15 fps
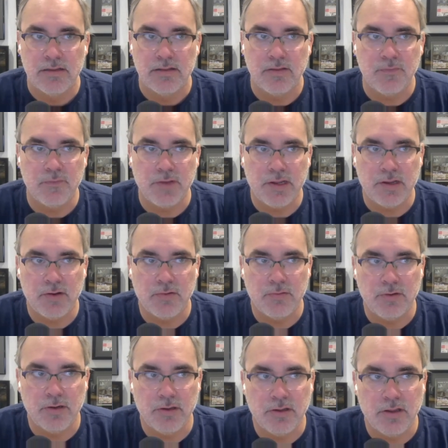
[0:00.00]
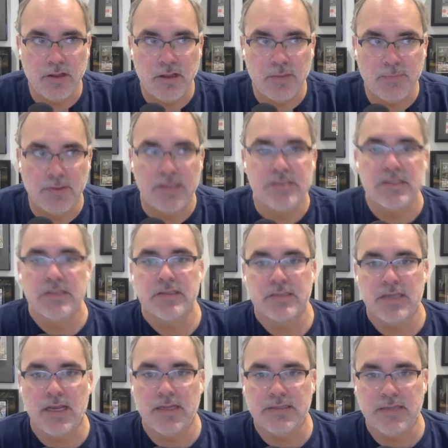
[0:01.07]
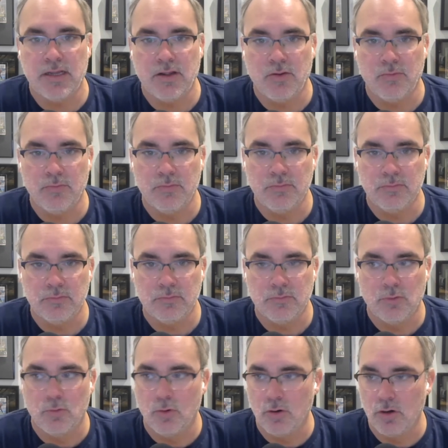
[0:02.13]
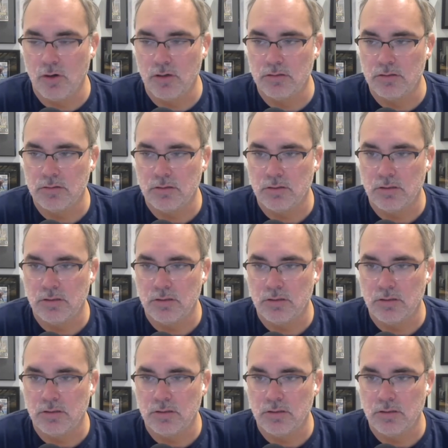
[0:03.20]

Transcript: they found a place in Skytown or